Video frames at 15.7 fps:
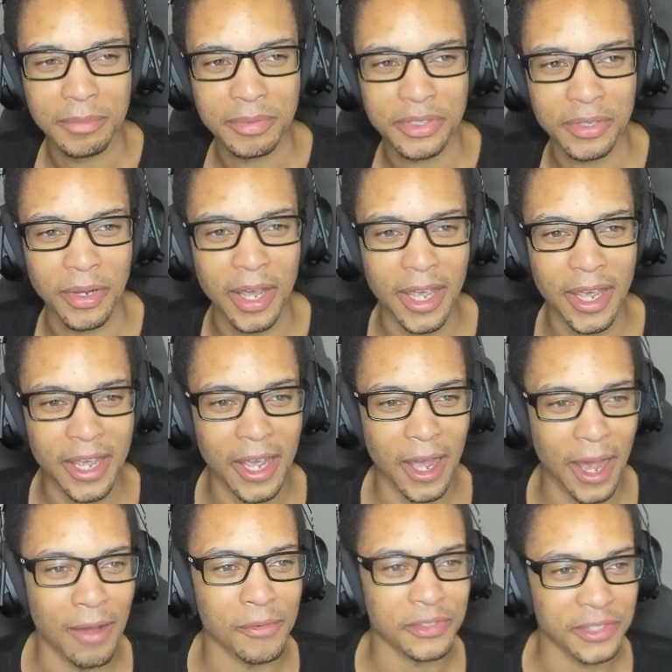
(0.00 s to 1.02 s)
So I
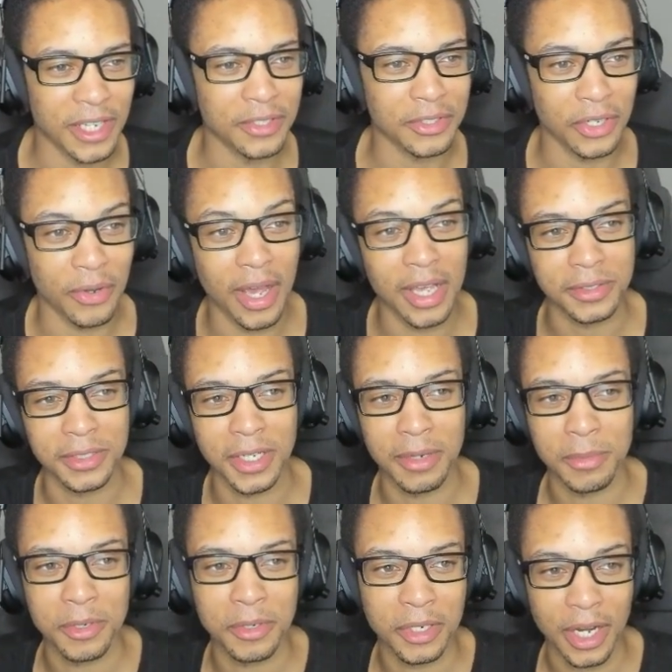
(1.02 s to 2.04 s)
obviously had to go ask the
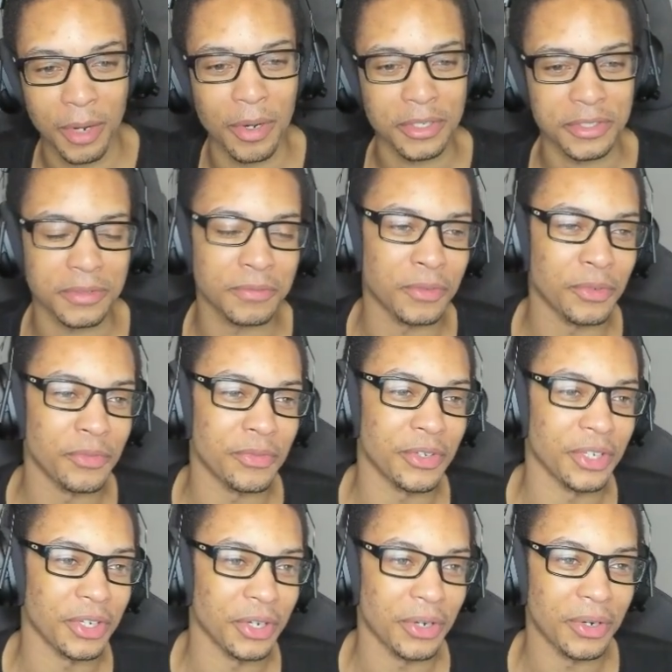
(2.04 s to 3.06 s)
animator, Can I watch the full
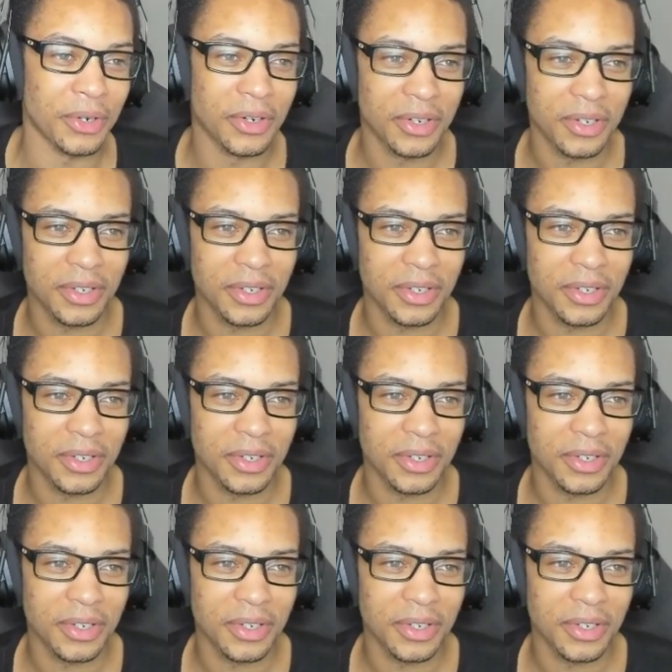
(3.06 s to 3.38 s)
video?